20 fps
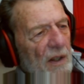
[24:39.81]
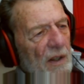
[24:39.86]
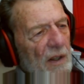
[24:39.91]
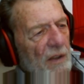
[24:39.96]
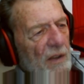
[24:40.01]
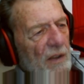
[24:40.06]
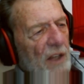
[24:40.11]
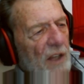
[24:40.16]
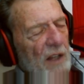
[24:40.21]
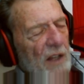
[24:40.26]

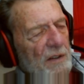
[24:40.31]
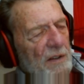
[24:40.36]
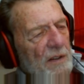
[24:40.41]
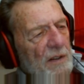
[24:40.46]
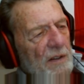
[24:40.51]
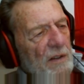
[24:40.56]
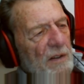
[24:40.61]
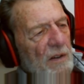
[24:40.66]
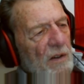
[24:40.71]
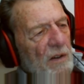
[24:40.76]
that
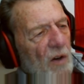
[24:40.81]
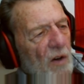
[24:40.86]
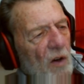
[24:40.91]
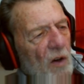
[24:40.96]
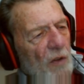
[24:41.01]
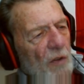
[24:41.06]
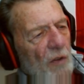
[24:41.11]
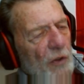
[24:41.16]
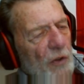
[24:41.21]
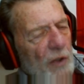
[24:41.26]

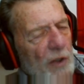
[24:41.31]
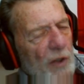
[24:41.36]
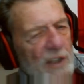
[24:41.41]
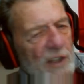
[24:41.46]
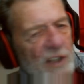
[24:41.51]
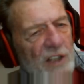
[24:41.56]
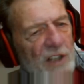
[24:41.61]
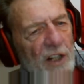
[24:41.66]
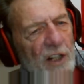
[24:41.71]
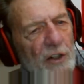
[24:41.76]
all 30
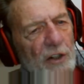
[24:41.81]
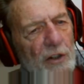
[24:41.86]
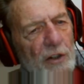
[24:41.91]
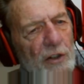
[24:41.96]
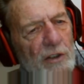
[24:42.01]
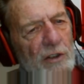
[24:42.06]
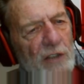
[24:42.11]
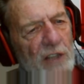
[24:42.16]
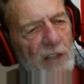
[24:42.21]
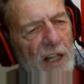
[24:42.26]

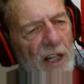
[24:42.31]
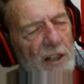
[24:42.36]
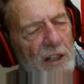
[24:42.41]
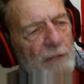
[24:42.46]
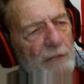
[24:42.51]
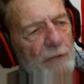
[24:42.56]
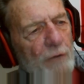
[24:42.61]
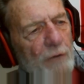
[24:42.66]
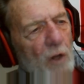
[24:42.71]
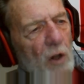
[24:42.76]
senators had
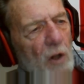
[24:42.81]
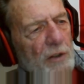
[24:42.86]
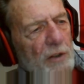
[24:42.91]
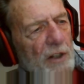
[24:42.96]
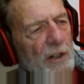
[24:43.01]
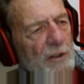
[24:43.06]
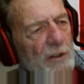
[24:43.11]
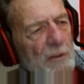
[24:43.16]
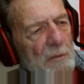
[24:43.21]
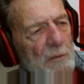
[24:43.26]

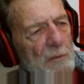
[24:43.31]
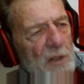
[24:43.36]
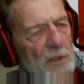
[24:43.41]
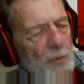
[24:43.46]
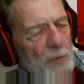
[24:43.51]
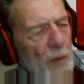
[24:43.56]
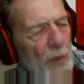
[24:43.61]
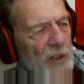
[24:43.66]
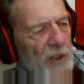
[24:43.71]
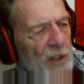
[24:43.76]
defaulted to
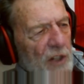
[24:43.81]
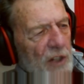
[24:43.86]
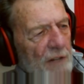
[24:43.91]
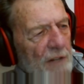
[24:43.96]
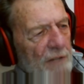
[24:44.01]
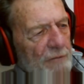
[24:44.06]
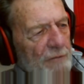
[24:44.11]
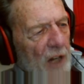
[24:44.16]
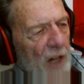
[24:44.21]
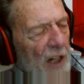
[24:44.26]
misprision
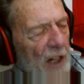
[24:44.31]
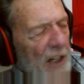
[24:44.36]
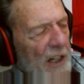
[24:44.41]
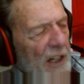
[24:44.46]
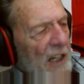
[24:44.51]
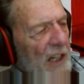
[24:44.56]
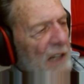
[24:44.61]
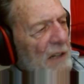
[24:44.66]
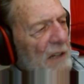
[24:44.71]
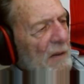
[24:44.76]
of
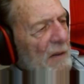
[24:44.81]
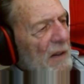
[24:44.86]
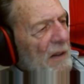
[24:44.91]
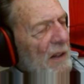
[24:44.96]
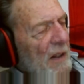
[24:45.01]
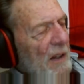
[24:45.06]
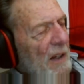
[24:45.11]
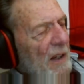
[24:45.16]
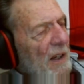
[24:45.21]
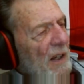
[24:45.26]
felony.
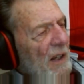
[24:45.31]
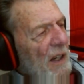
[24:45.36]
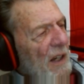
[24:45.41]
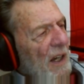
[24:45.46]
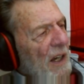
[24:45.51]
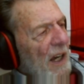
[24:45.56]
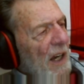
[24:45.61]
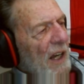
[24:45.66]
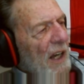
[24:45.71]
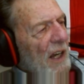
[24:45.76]

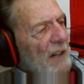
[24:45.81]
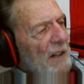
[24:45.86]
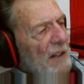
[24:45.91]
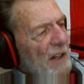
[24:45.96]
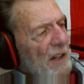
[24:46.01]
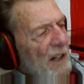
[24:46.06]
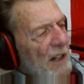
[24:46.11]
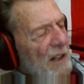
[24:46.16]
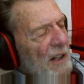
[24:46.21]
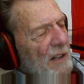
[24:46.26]
And
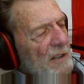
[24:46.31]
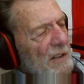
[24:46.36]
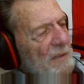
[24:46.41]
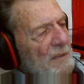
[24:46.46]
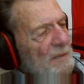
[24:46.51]
that